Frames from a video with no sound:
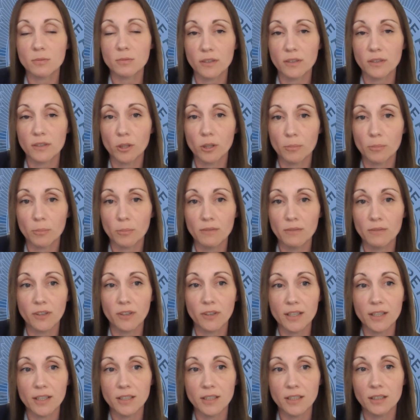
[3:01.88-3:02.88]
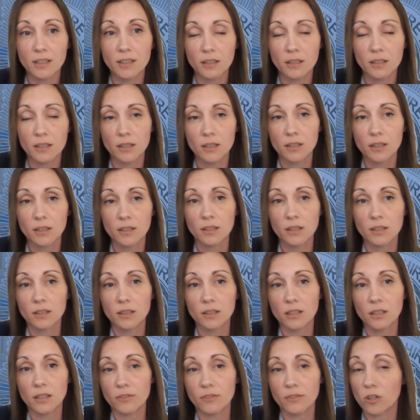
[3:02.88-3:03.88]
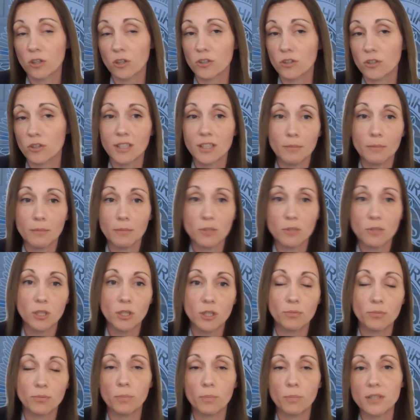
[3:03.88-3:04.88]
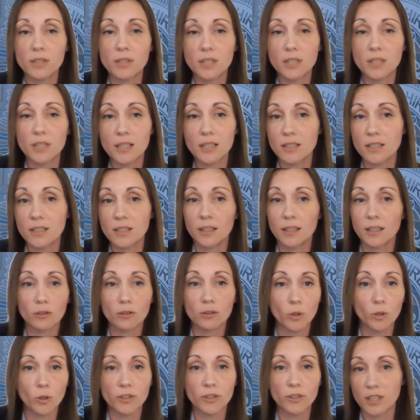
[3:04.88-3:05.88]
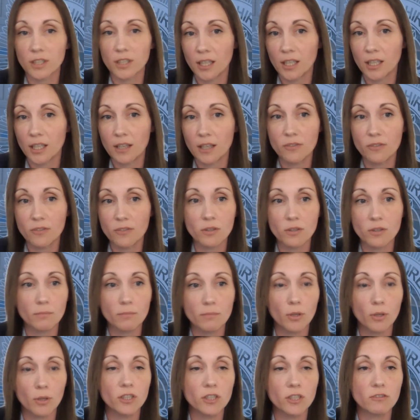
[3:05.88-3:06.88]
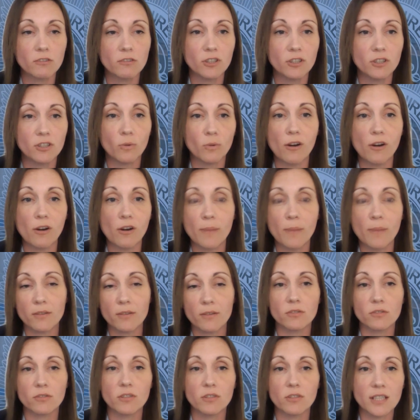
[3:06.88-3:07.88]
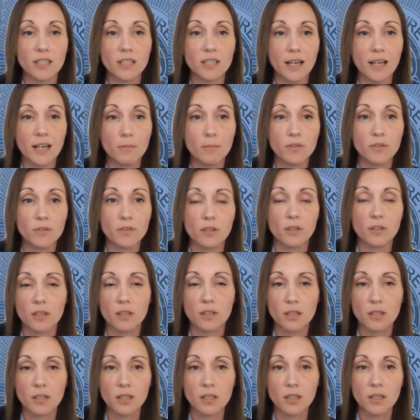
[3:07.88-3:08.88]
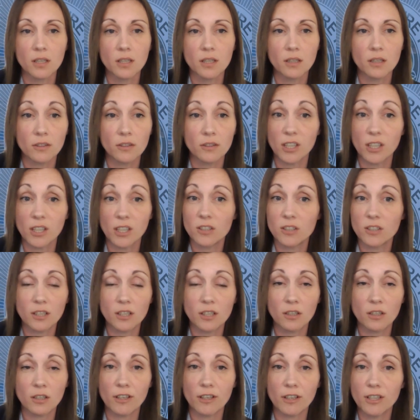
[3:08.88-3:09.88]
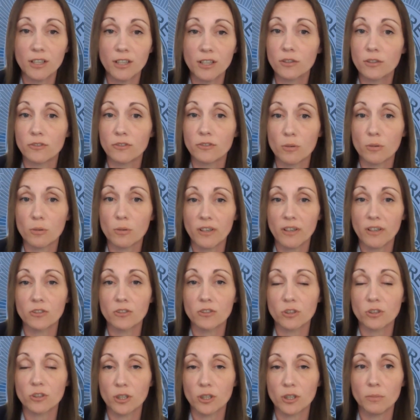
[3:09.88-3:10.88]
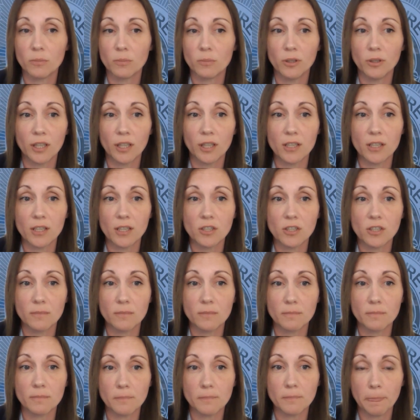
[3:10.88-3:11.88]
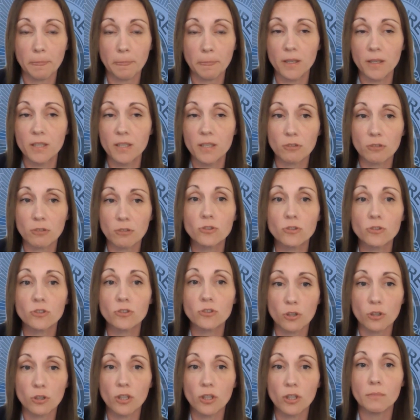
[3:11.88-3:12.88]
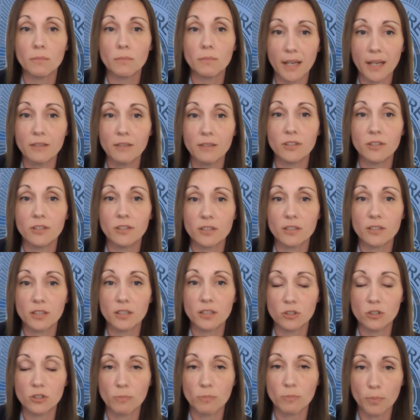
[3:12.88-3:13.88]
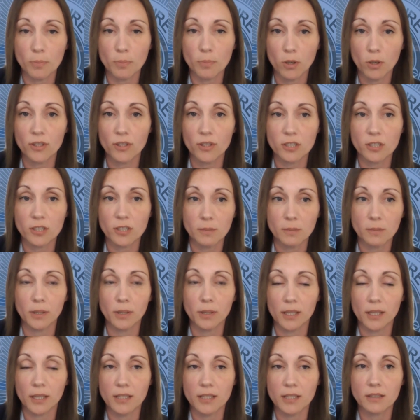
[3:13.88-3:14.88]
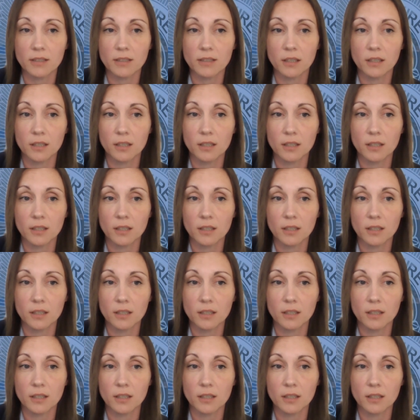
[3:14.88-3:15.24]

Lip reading: where they've not been invited, if they're causing damage to your property, sending unwanted gifts, monitoring your whereabouts through these apps, the internet or any other form of electronic communication, these are all stalking behaviours and you should report this to the police.